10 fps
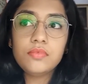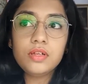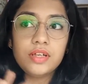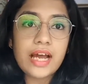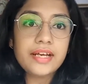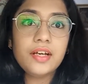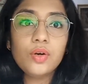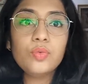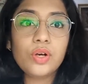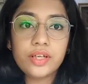write
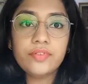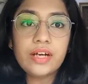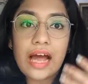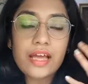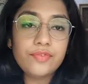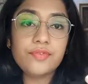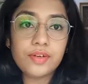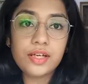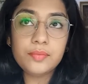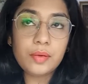down whatever I
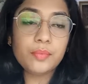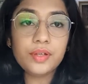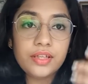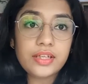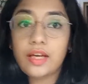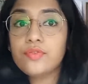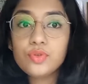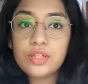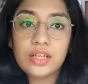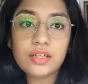remember that I have to
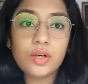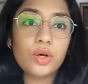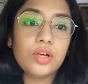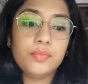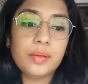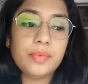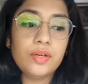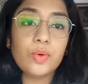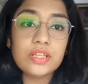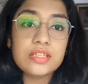take, or maybe
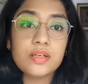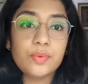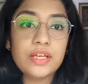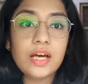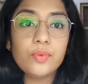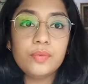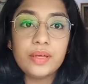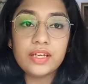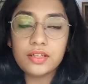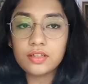once a week I would
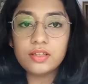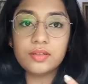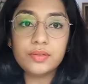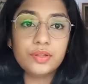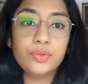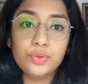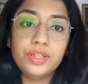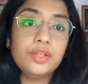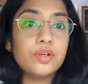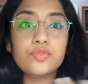make it a
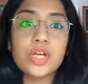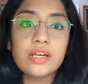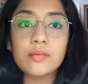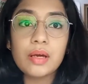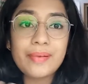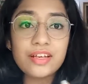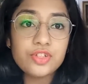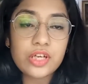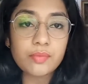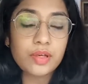routine of checking my
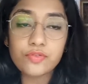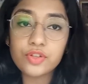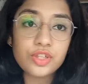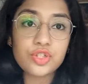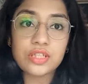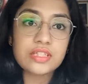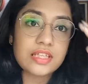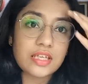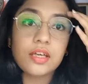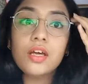pantry and my fridge and
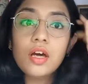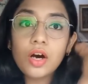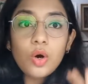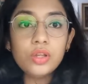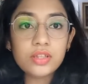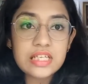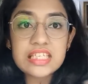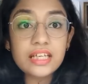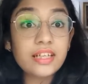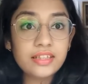seeing all the things
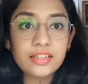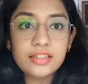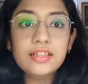that I need,